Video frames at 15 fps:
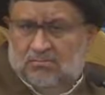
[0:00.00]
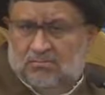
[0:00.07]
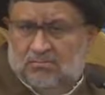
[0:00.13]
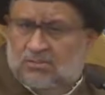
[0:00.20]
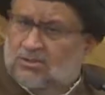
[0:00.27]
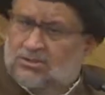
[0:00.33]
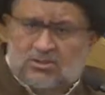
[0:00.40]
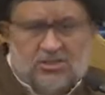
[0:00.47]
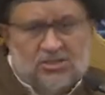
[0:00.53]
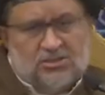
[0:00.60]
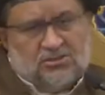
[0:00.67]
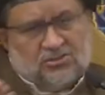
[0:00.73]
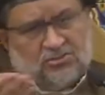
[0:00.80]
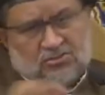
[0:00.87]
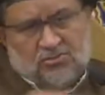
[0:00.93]
It
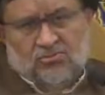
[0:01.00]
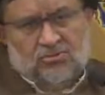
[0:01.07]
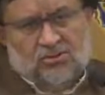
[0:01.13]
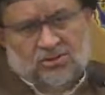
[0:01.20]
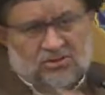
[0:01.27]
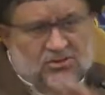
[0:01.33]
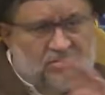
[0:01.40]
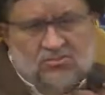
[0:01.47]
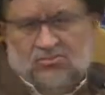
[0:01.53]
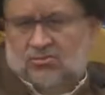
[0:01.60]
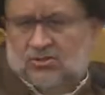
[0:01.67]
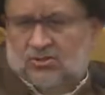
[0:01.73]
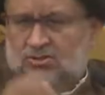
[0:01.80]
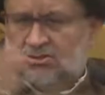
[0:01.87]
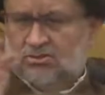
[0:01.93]
says, do this, do
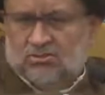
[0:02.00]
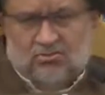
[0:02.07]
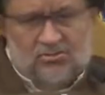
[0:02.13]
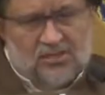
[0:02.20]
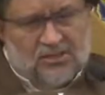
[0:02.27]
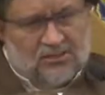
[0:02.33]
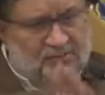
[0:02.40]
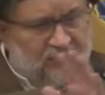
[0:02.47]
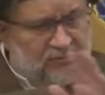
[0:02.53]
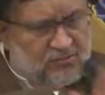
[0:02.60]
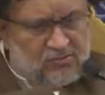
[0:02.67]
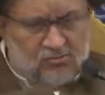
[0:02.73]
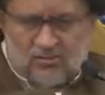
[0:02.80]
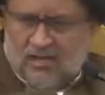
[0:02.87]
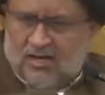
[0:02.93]
this, do that. If you
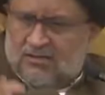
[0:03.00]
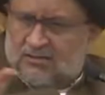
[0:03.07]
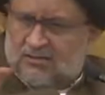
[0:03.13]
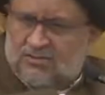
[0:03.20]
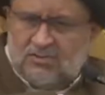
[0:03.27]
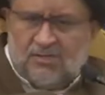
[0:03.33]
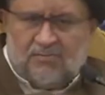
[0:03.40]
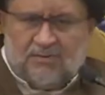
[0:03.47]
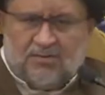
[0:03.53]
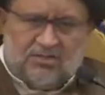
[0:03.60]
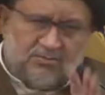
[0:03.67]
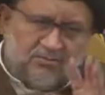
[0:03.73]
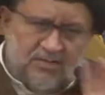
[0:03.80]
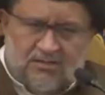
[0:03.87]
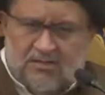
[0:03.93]
do that, this is the
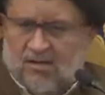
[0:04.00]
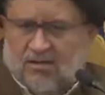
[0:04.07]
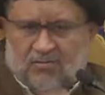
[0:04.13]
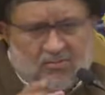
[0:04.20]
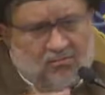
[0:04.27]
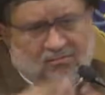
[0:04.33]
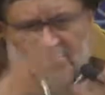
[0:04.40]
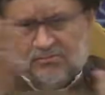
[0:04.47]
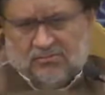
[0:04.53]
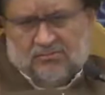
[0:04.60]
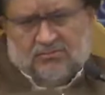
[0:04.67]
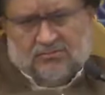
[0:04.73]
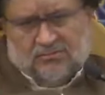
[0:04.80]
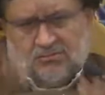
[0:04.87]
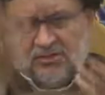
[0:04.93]
punishment.
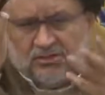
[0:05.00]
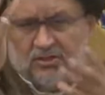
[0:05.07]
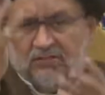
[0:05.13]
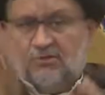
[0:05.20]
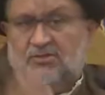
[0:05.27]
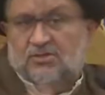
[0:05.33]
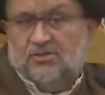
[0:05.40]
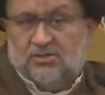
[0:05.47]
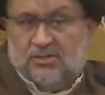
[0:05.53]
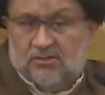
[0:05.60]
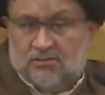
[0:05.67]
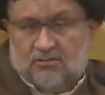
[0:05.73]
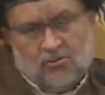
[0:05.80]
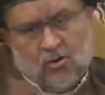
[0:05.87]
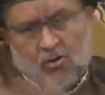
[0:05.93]
Whatever, detail, law.